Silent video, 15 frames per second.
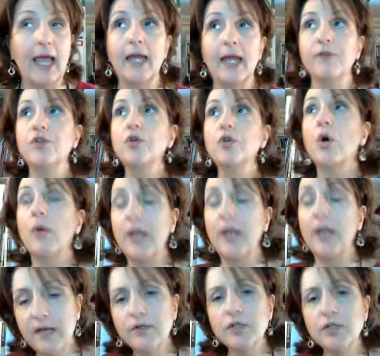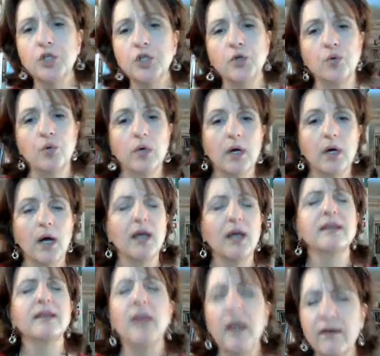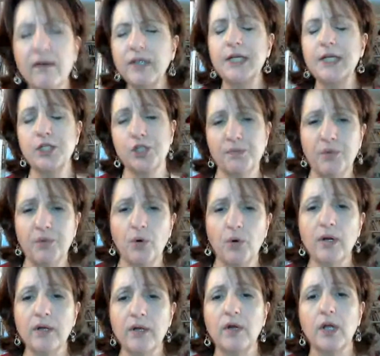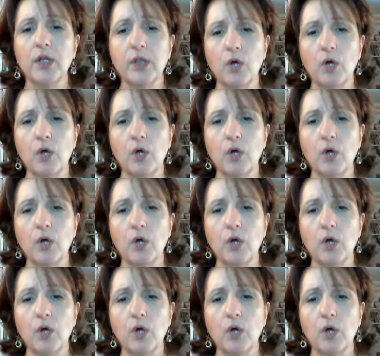And if you go even to a lovely, supportive,